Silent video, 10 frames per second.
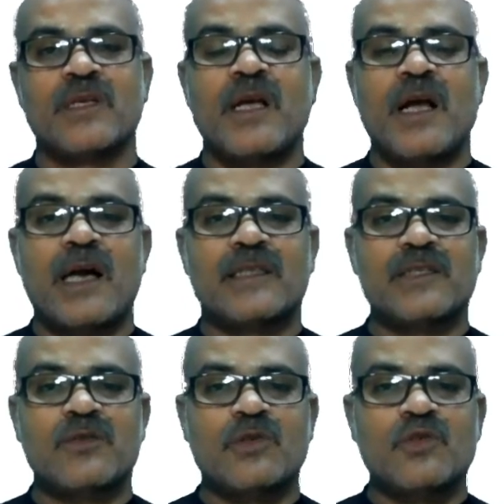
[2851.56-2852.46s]
And
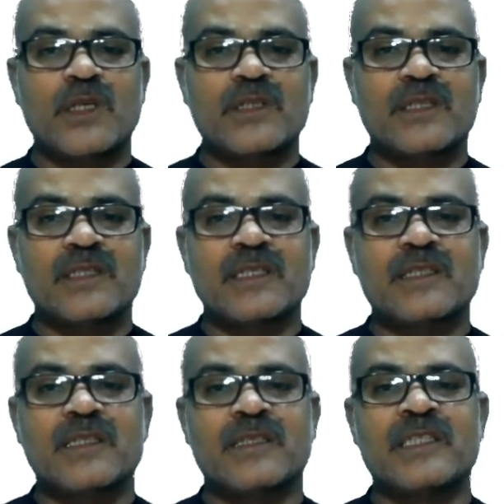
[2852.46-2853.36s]
this conjugation
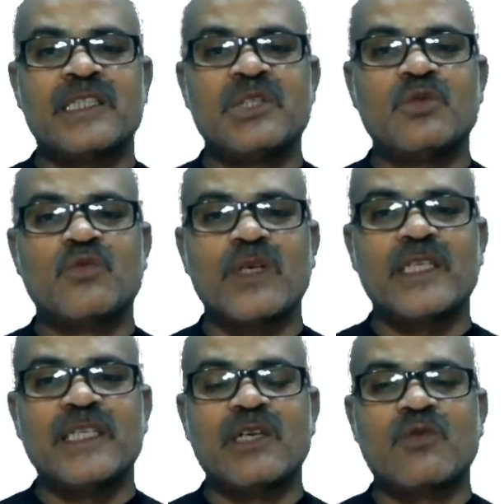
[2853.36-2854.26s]
reaction
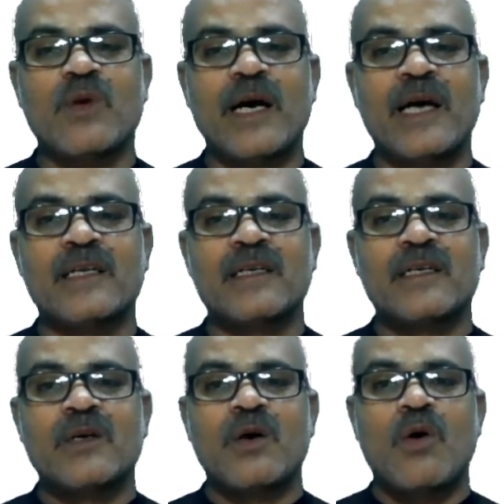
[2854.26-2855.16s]
usually require
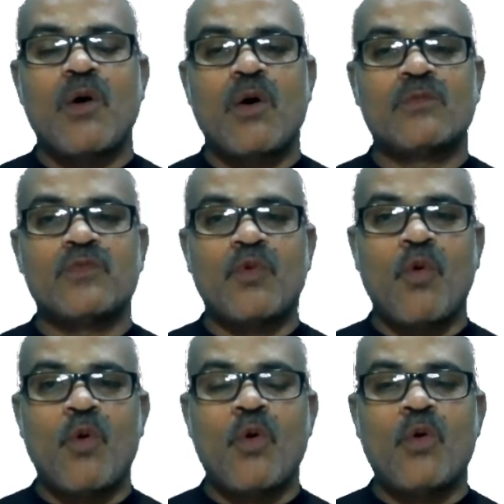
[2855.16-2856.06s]

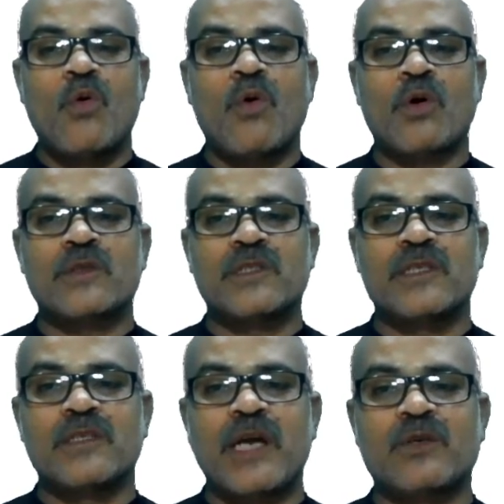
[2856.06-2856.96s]
O,
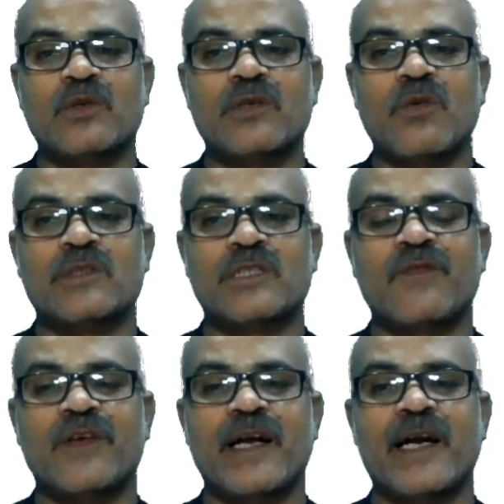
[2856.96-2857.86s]
oxygen, nitrogen, or
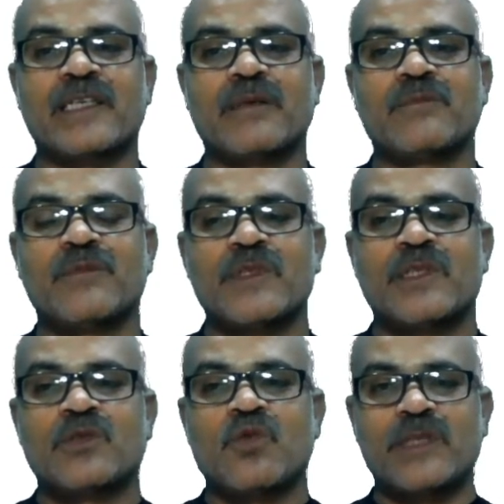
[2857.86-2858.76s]
sulfur atom,
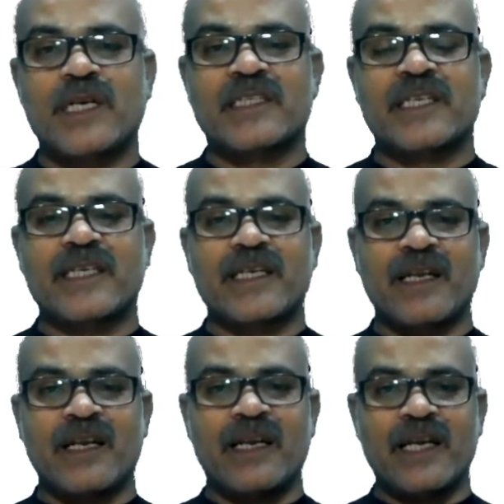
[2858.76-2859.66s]
so that they can
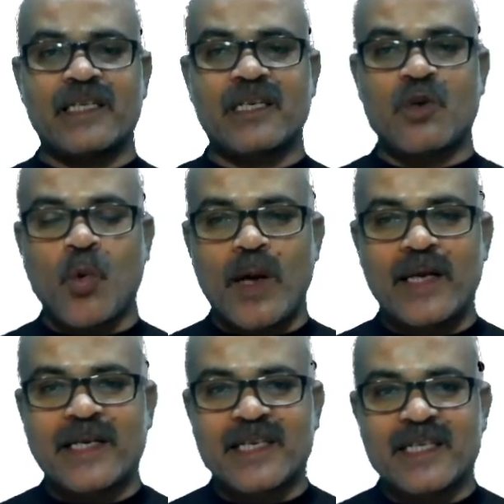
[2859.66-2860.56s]
link
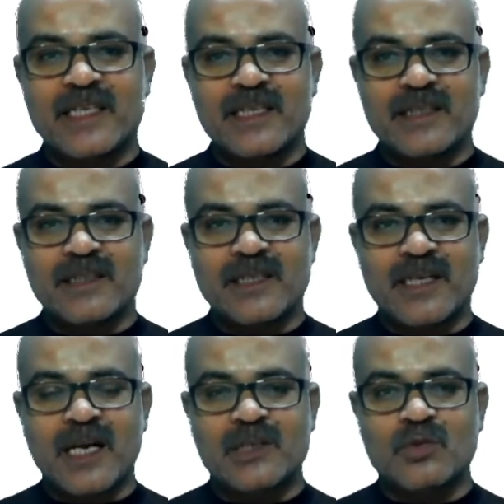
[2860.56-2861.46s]
covalently the
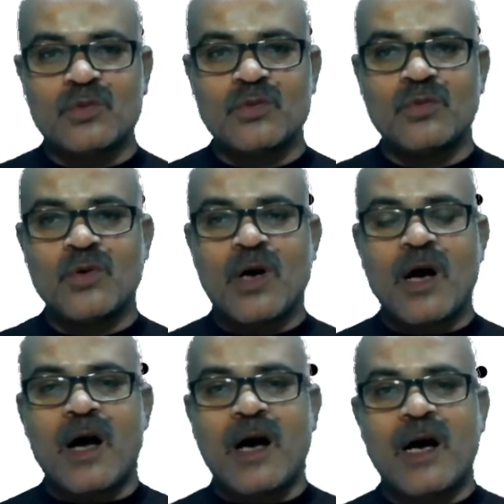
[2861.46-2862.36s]
drug to
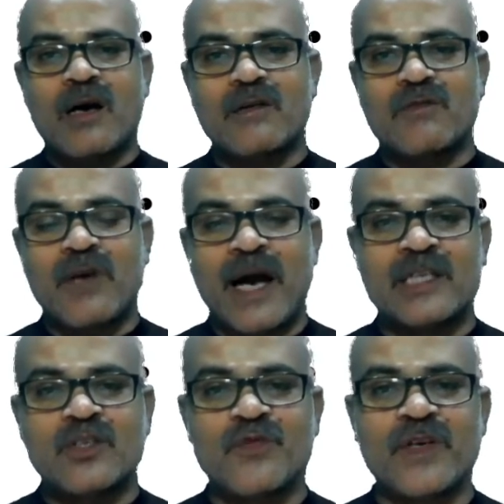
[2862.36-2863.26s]
a
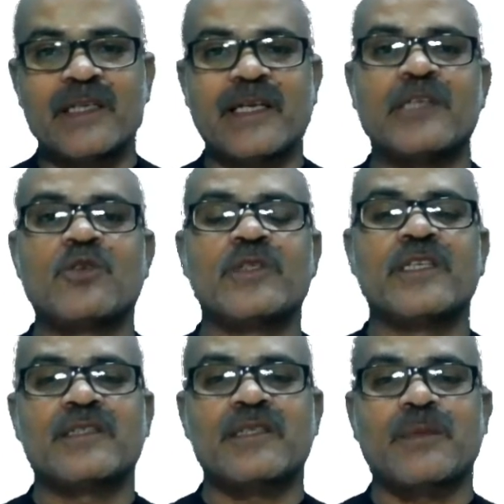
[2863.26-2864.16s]
hydrophilic endogenous